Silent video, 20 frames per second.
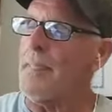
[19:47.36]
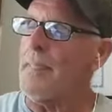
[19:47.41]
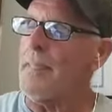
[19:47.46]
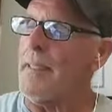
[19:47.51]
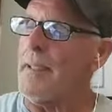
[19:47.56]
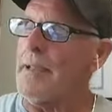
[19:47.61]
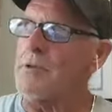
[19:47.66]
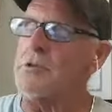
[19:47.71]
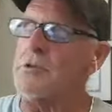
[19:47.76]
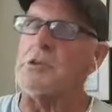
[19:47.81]

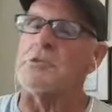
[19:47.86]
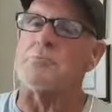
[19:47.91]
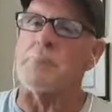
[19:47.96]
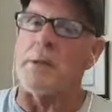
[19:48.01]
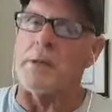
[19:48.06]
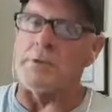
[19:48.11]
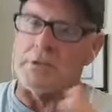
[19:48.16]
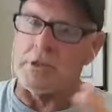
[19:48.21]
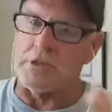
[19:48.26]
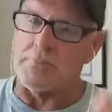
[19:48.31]
it
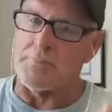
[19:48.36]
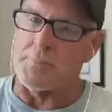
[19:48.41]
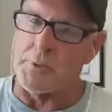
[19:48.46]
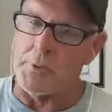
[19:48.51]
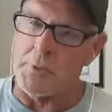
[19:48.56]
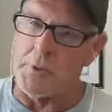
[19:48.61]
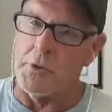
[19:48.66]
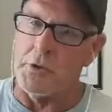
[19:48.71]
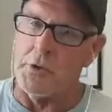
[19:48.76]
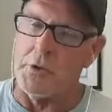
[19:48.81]
just
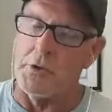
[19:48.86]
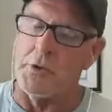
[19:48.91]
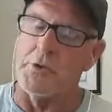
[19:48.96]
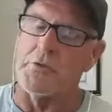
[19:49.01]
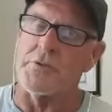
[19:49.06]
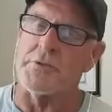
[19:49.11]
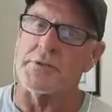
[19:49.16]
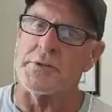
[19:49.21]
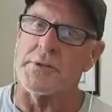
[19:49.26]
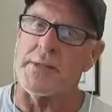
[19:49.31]

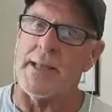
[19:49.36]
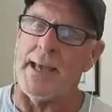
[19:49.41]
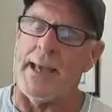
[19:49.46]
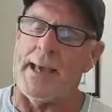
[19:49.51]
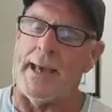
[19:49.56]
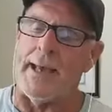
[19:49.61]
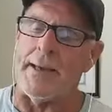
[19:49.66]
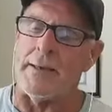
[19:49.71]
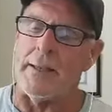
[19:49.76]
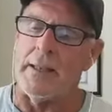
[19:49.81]
proves
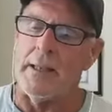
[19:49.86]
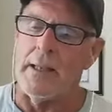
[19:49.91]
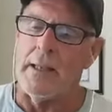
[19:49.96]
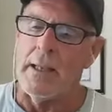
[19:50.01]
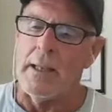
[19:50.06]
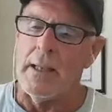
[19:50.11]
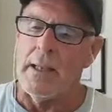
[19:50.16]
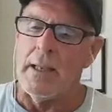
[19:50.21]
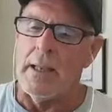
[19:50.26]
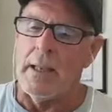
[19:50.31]
that
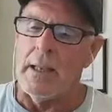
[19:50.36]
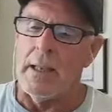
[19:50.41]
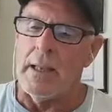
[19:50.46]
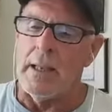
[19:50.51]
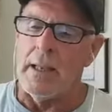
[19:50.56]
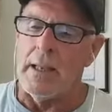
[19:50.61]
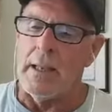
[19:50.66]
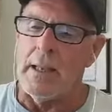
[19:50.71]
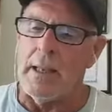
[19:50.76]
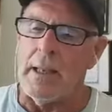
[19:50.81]

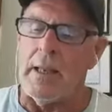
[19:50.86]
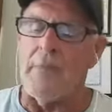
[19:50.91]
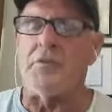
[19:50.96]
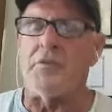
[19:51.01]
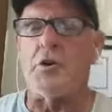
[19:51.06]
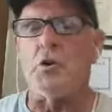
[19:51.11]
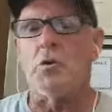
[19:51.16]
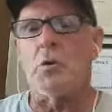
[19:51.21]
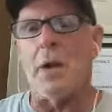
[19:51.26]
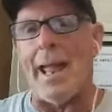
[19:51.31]
if
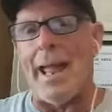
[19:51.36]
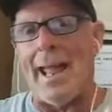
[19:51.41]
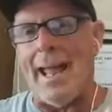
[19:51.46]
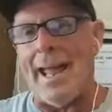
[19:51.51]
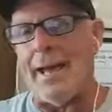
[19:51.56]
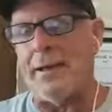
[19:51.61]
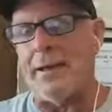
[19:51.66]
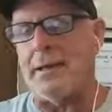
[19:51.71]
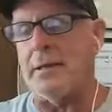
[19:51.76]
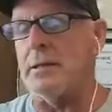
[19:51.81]
you
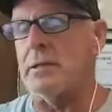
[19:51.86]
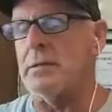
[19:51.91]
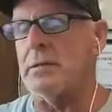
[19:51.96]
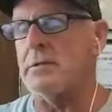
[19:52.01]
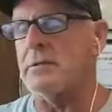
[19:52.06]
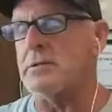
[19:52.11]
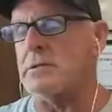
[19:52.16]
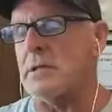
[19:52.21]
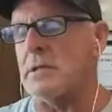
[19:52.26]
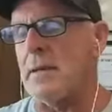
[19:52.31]
add
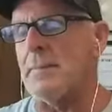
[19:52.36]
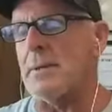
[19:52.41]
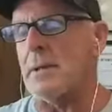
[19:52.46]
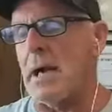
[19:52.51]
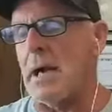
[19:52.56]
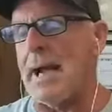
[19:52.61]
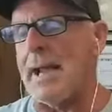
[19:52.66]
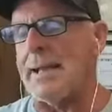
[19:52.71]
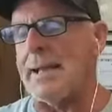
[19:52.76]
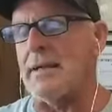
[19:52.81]
some
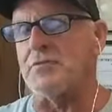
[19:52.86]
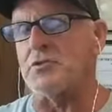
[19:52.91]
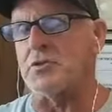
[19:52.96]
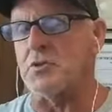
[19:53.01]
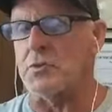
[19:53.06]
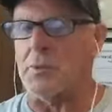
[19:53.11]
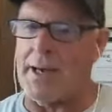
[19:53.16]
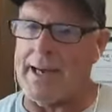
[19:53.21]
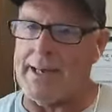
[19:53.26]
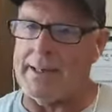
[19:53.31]
kind of
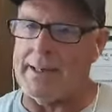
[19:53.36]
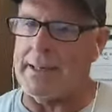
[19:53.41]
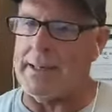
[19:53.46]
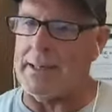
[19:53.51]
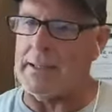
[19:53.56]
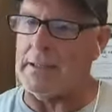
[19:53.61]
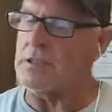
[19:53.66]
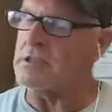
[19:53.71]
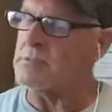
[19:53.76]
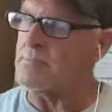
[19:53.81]

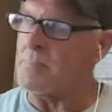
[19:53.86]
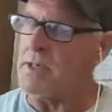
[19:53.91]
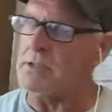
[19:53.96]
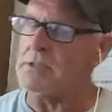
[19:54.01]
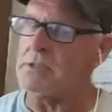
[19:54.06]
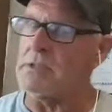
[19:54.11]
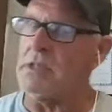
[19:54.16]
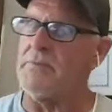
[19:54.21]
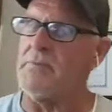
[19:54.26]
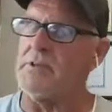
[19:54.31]
training,
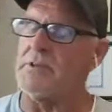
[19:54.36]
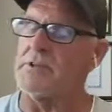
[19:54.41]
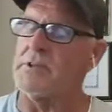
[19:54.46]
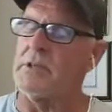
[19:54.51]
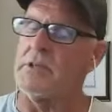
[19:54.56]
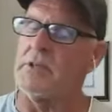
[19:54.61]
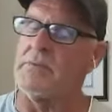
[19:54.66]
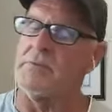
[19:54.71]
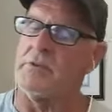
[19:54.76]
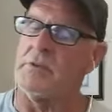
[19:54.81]
especially if it's
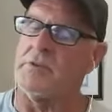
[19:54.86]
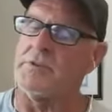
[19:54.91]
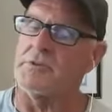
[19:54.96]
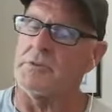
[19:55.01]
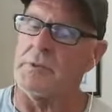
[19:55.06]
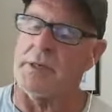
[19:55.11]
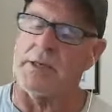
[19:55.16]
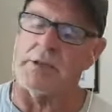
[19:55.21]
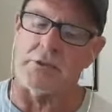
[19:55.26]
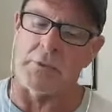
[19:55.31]
interval
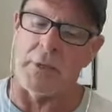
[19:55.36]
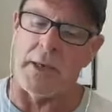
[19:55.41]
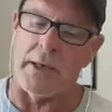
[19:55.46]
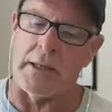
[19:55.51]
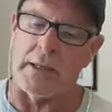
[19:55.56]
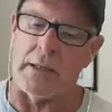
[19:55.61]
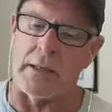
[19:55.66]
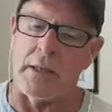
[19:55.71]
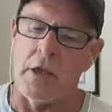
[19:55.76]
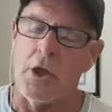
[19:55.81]
strength
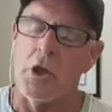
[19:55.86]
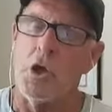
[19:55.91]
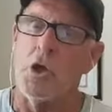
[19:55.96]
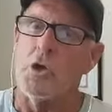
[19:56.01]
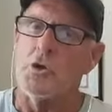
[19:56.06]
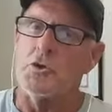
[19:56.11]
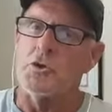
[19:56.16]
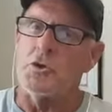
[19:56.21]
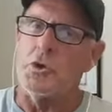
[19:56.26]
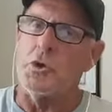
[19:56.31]
training,
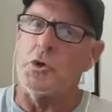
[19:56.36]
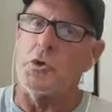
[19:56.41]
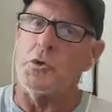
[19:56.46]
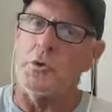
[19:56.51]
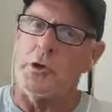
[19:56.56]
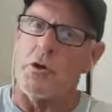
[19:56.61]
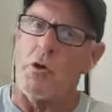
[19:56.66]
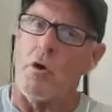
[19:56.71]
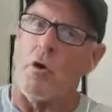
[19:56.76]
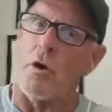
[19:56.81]
to
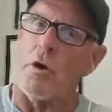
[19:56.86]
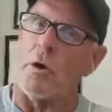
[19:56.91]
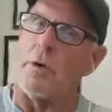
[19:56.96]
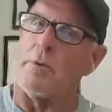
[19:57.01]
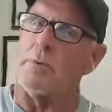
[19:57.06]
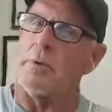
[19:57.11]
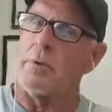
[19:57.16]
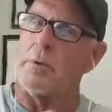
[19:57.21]
your